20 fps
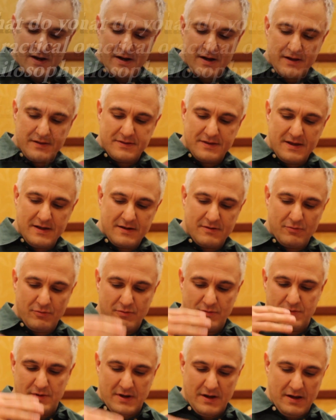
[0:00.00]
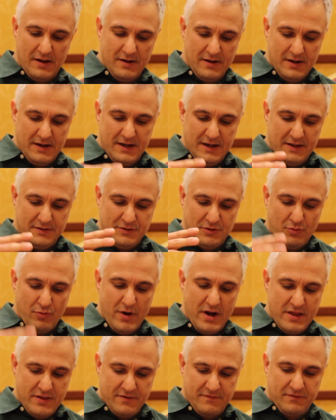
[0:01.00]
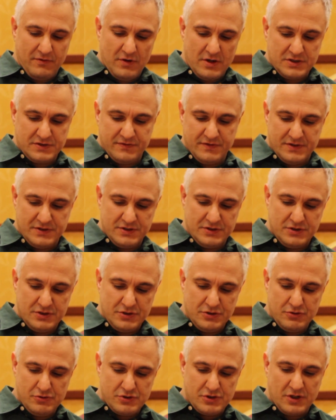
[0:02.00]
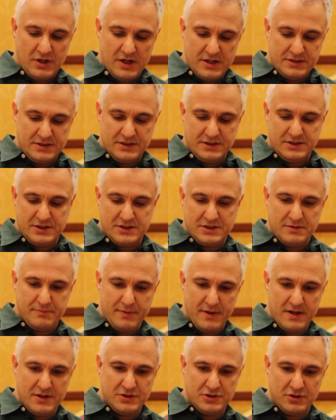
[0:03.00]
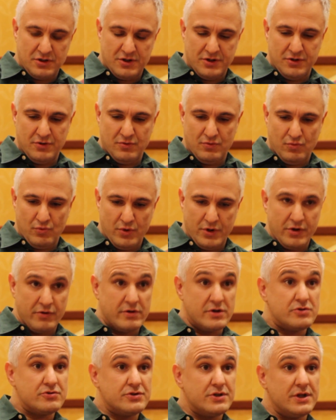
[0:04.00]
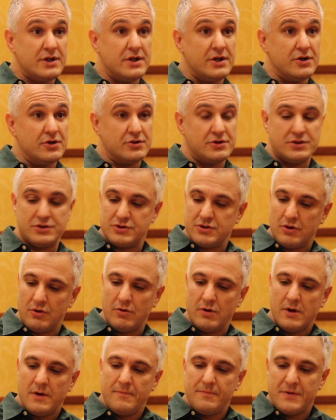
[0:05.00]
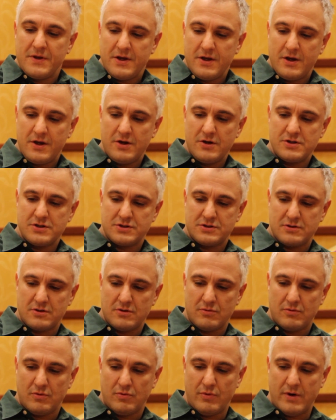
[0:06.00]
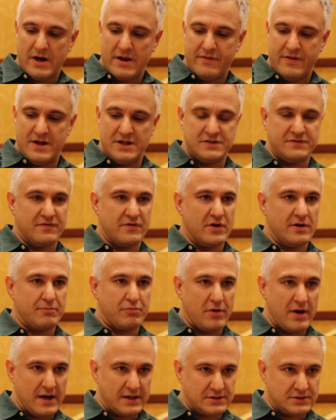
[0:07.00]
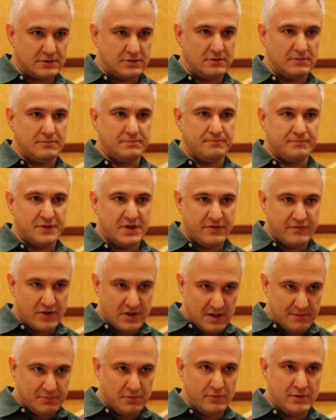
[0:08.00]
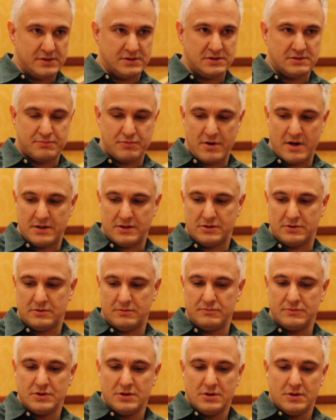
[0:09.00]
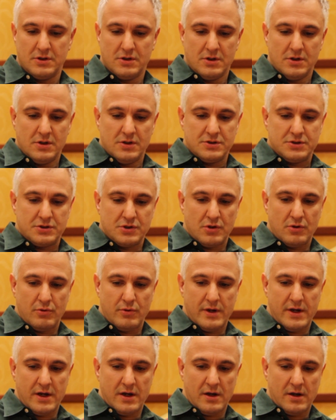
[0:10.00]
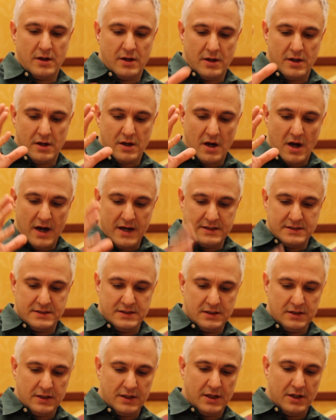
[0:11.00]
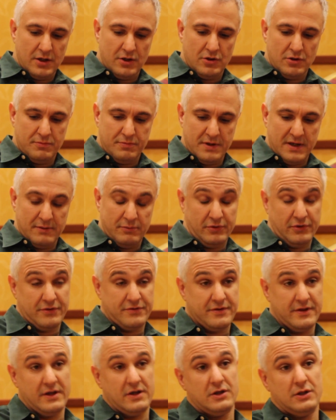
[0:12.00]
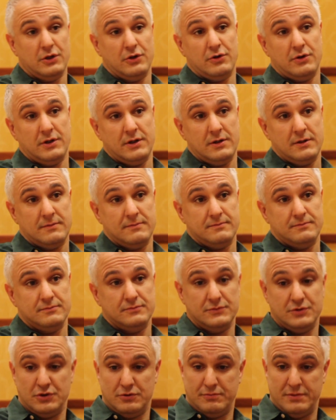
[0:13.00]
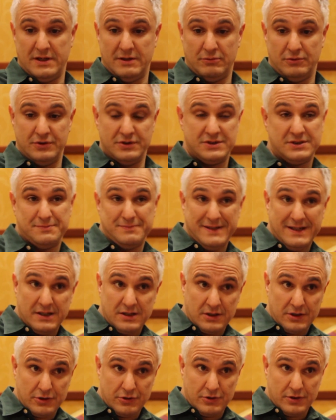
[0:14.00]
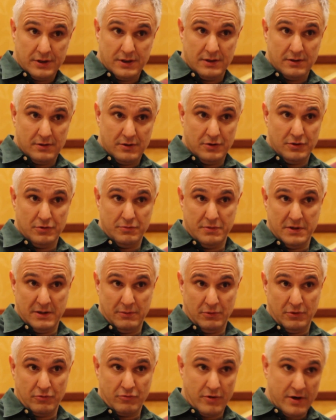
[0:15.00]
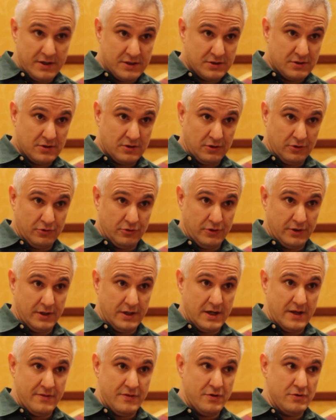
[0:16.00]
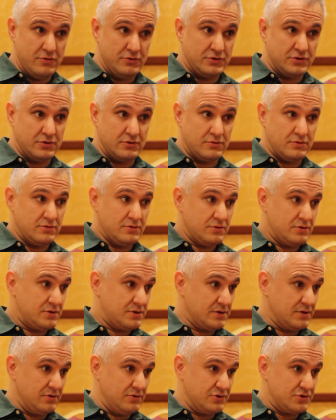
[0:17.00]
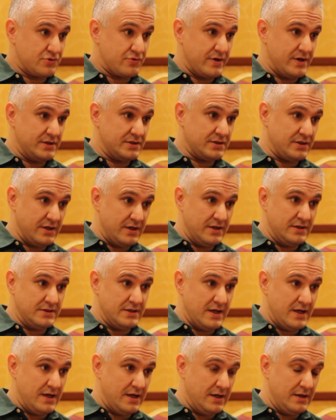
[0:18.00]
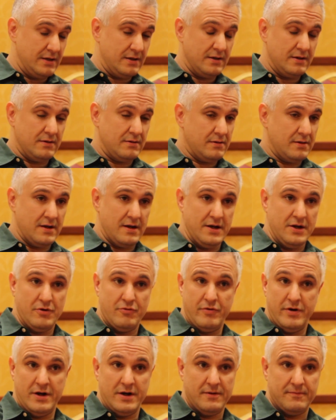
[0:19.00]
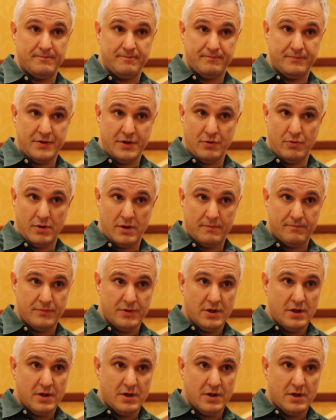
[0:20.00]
I think the way that philosophy is institutionalized, it just depends on what you're interested in. So here's a way that it's very practical. I'll give you a couple ways it's practical. So ideally, you'd be able to think clearly, you'd be able to speak clearly, you'd be able to write clearly, and those skills translate into any arena that you want.